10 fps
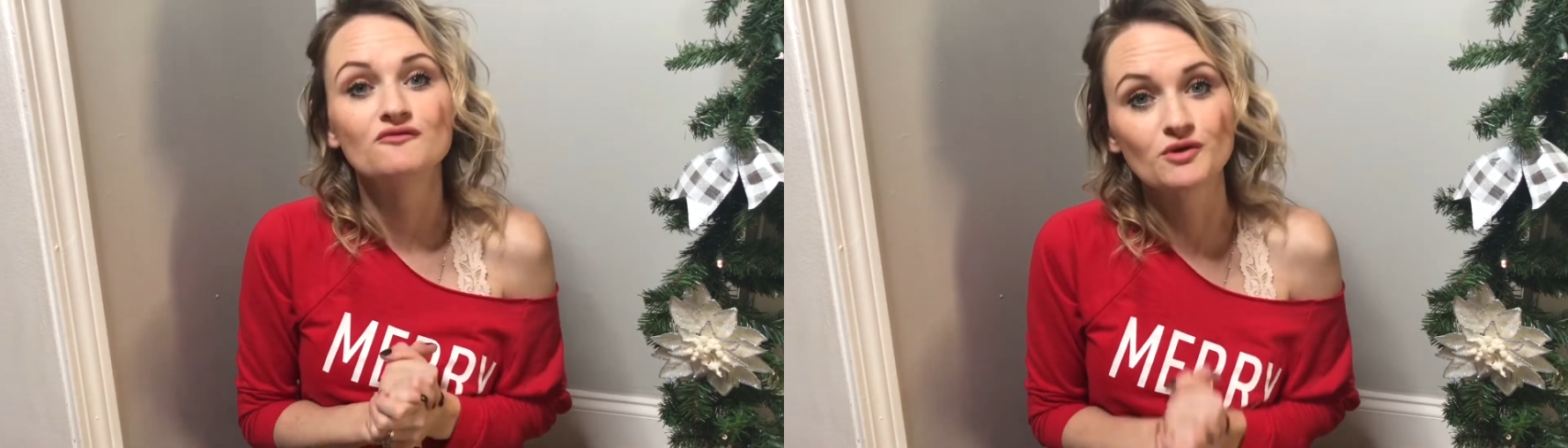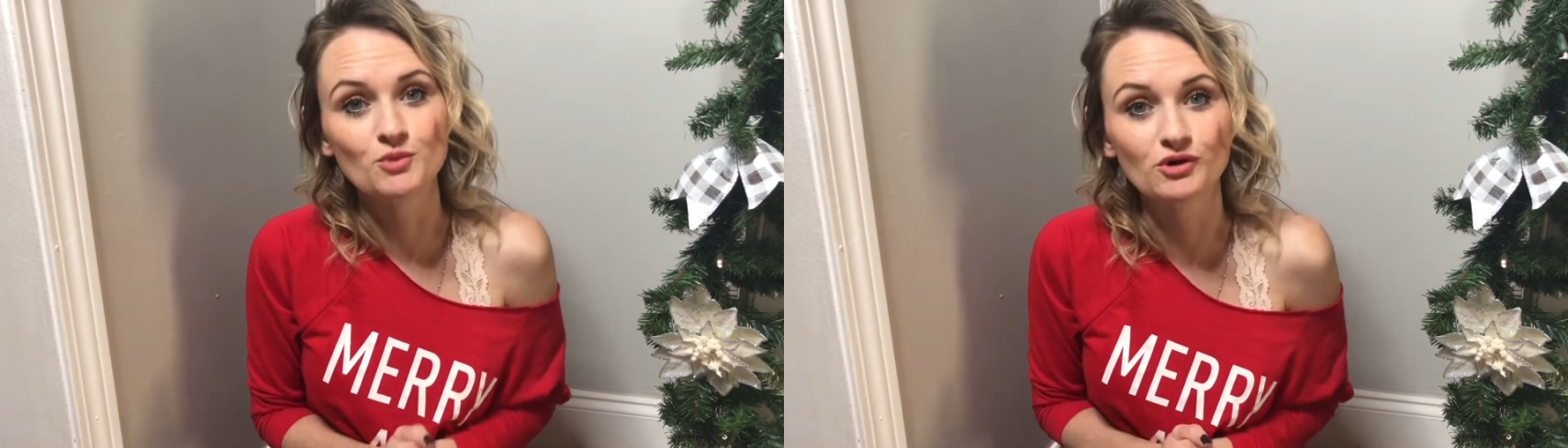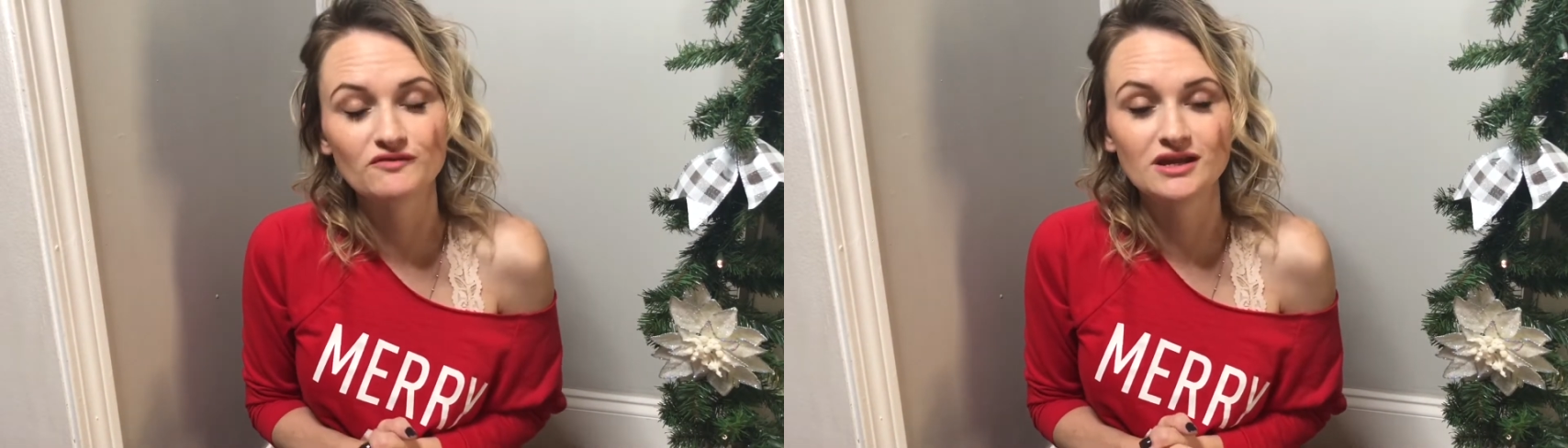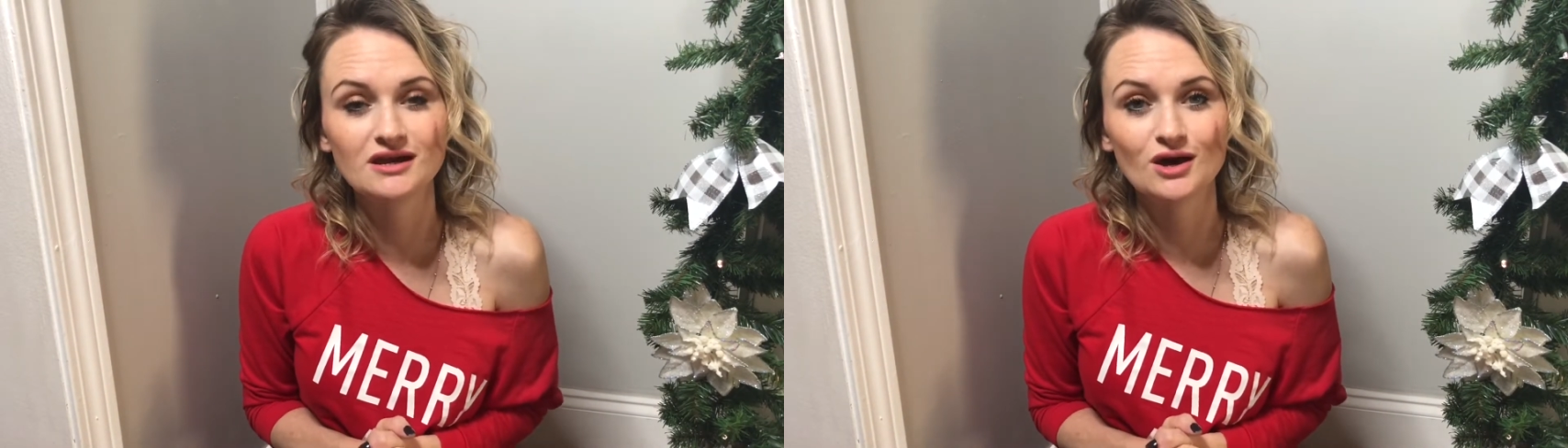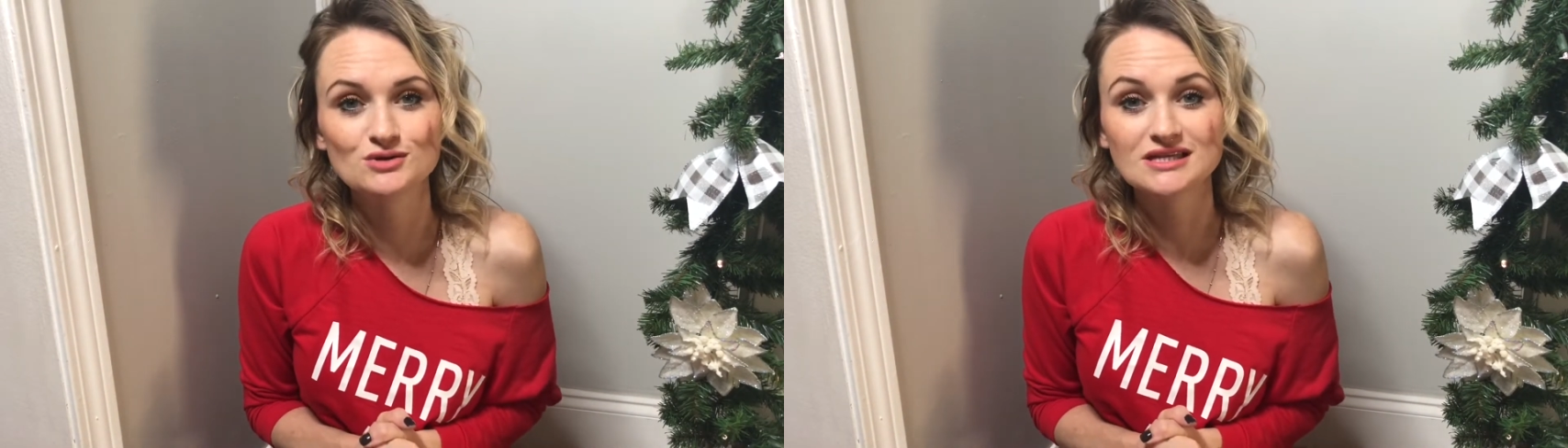for more
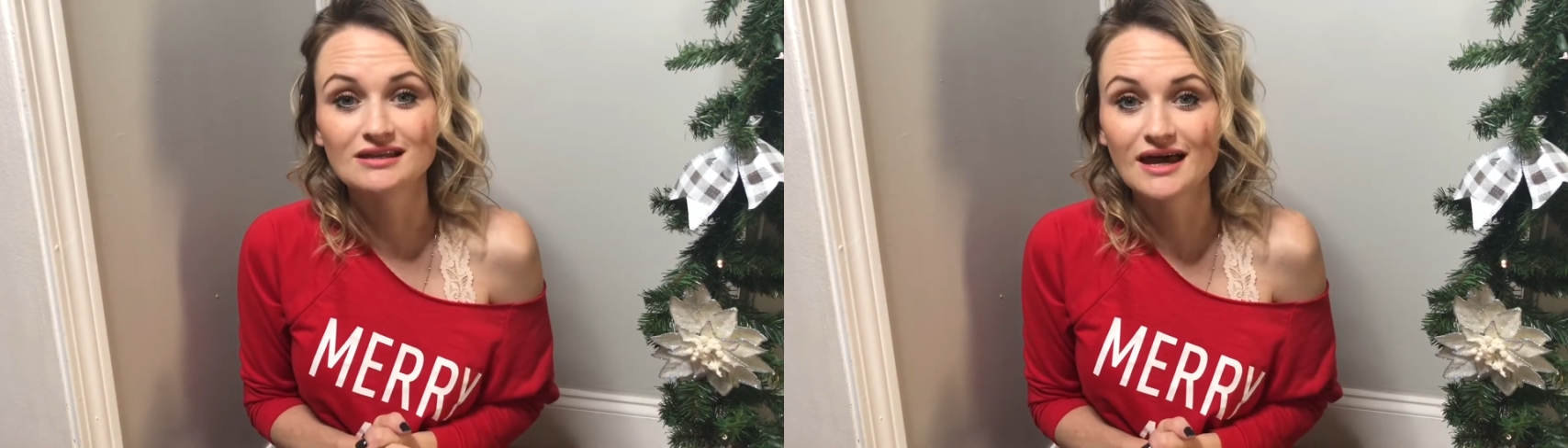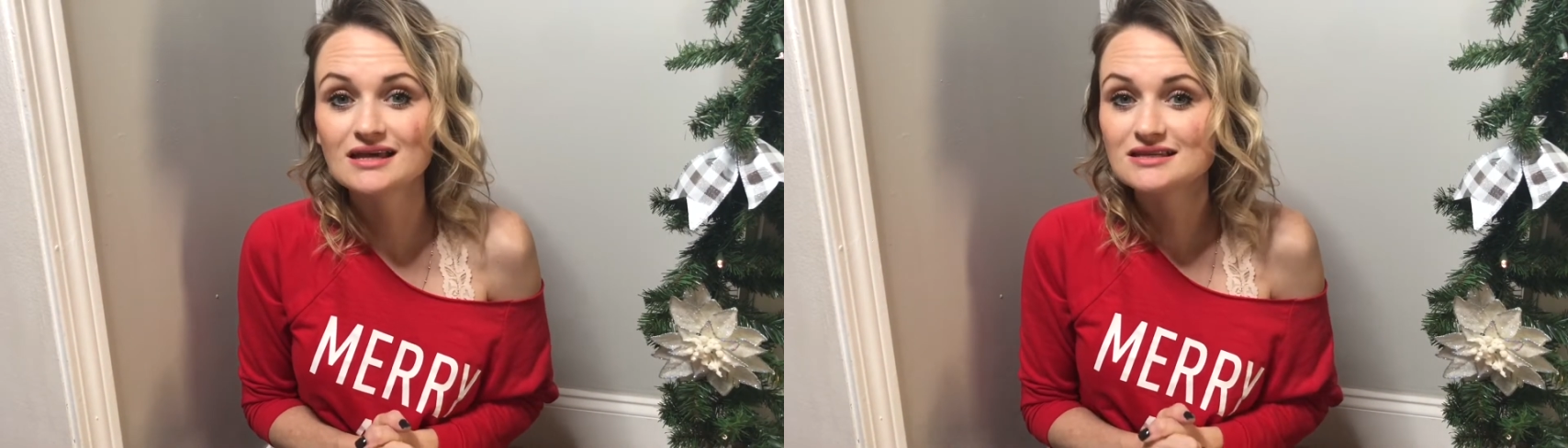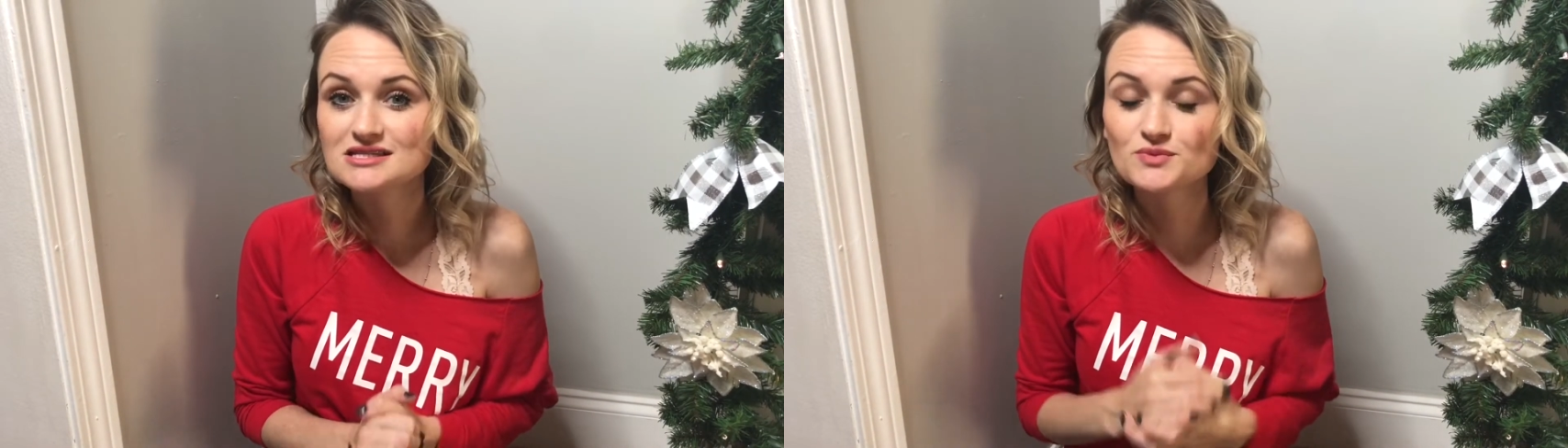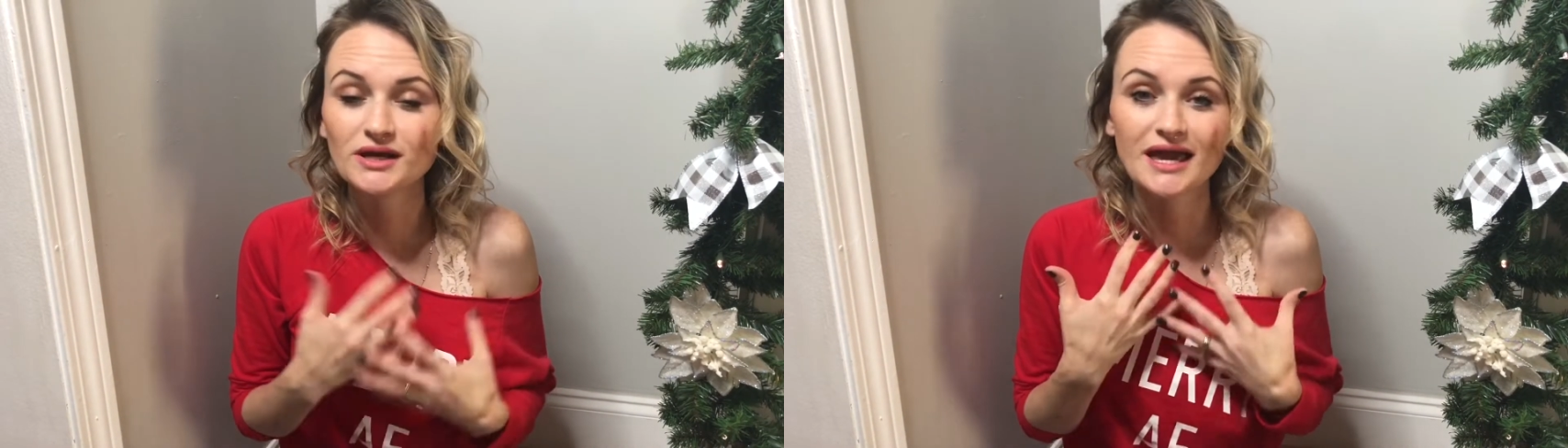videos like this one